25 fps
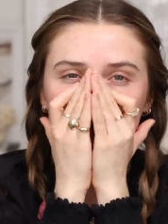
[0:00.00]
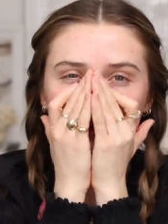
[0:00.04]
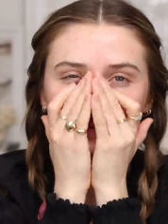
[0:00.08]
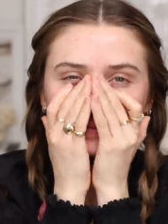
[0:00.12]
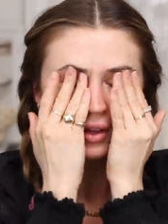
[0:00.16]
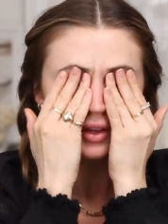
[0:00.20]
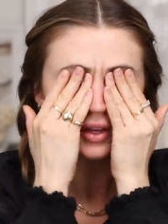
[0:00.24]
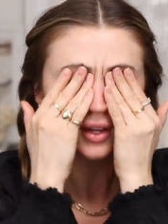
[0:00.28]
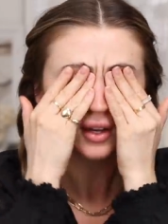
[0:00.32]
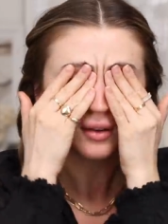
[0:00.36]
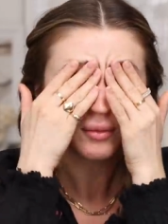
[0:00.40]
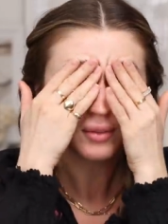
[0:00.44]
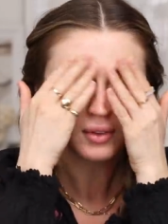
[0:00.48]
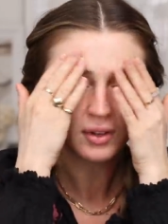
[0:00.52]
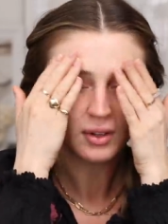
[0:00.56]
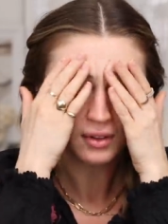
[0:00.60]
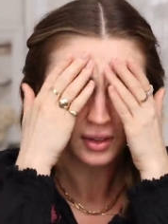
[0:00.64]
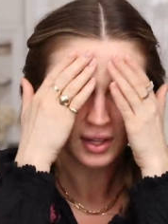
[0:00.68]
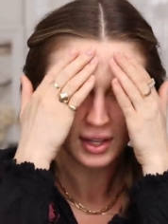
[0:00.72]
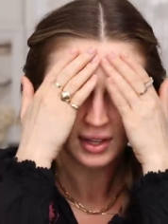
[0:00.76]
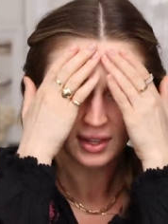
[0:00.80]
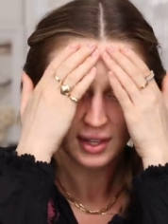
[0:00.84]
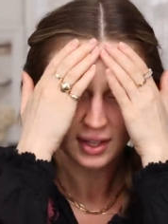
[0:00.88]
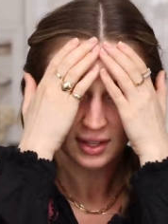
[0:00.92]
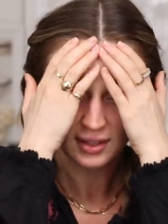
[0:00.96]
And then I'm gonna
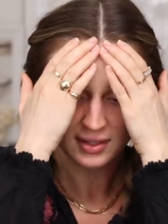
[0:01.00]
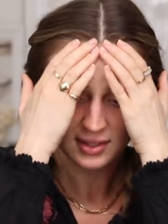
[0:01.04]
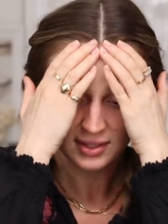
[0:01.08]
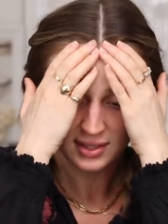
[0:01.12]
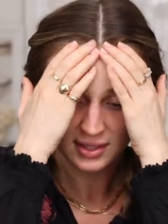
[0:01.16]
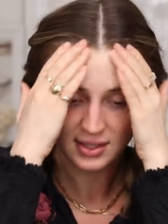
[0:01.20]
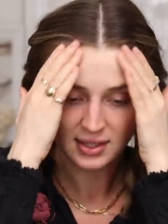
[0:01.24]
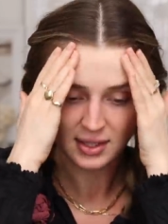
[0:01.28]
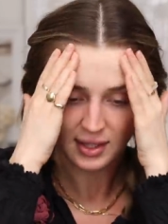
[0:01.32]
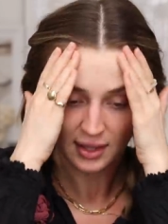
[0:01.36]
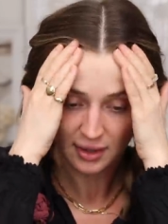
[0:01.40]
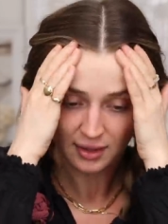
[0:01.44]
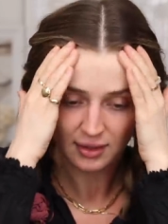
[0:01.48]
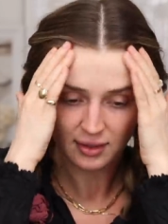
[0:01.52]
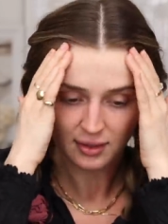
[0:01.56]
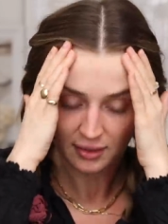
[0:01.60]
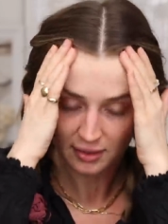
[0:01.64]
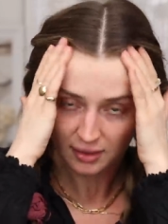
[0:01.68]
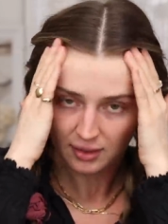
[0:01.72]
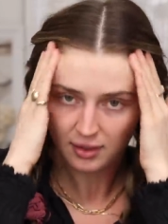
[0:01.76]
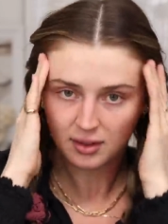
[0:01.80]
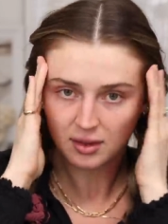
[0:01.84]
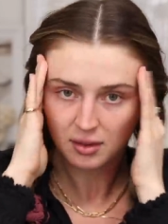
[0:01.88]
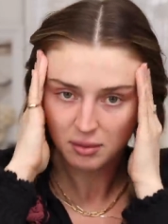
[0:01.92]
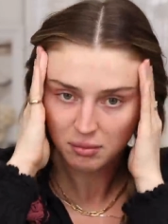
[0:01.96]
let that sit
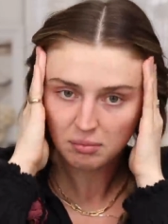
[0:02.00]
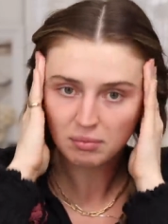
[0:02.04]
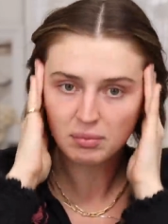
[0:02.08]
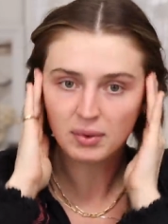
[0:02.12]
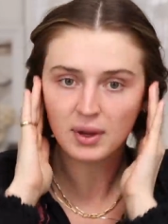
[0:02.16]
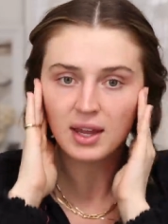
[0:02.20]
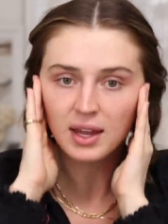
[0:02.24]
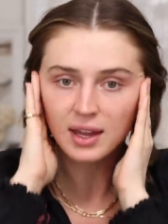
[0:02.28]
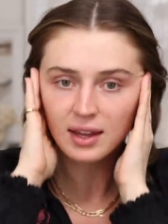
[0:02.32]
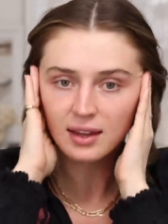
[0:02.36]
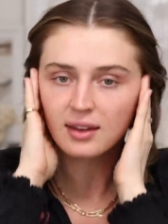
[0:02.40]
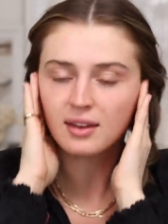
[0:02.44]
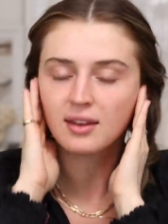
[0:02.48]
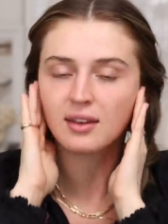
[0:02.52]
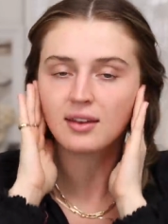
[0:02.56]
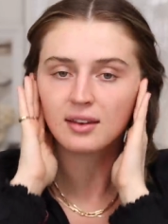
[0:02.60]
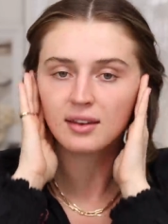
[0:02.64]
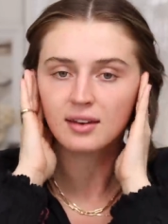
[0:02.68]
and bake